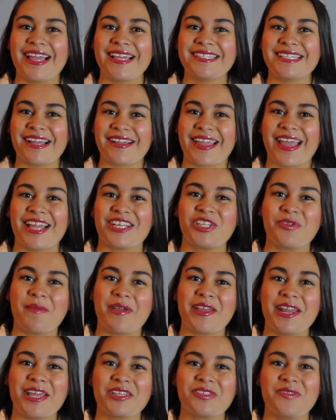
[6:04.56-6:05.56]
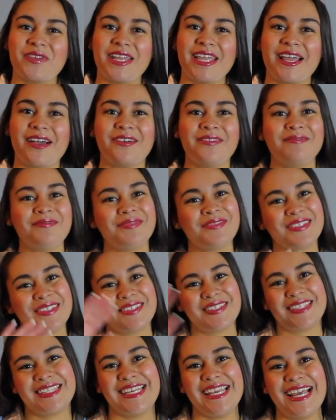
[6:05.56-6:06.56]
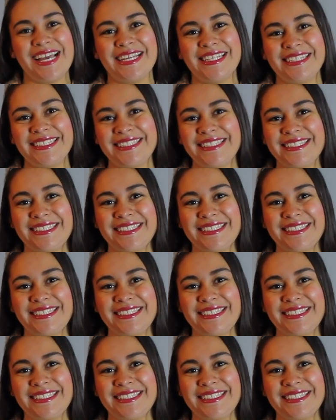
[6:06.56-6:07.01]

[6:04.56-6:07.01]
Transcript: guys, I'll catch you in my next video. See ya!